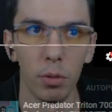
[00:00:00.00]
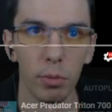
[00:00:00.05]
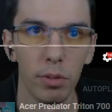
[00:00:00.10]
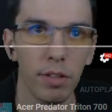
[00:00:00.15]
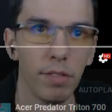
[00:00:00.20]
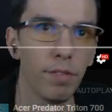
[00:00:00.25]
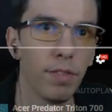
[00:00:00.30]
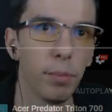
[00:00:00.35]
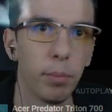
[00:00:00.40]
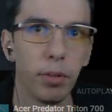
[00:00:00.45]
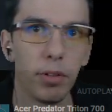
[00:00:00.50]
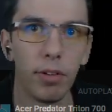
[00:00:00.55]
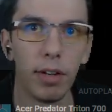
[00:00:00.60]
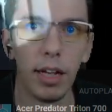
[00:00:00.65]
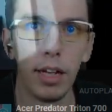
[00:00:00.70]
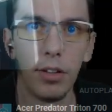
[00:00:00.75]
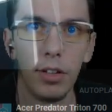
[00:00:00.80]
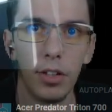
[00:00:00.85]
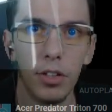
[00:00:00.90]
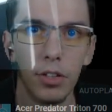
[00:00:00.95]
where you flip it
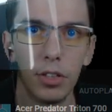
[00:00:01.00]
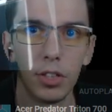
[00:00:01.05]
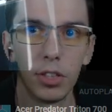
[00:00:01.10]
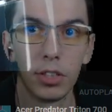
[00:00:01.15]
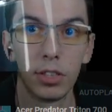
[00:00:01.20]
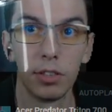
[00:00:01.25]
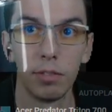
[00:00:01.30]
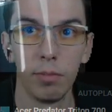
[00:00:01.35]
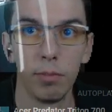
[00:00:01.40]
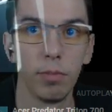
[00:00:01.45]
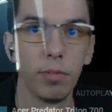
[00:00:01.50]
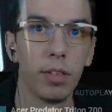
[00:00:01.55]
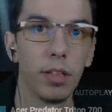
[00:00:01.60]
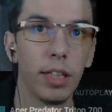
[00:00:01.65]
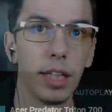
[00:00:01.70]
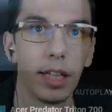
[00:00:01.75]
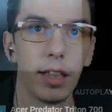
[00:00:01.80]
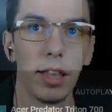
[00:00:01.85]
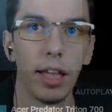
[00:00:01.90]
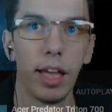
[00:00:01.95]
around and you're just
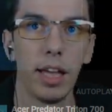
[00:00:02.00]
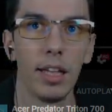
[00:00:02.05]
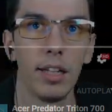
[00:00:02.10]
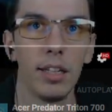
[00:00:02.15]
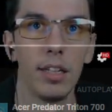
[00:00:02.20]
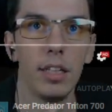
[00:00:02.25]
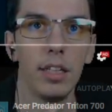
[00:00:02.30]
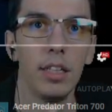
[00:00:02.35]
like that,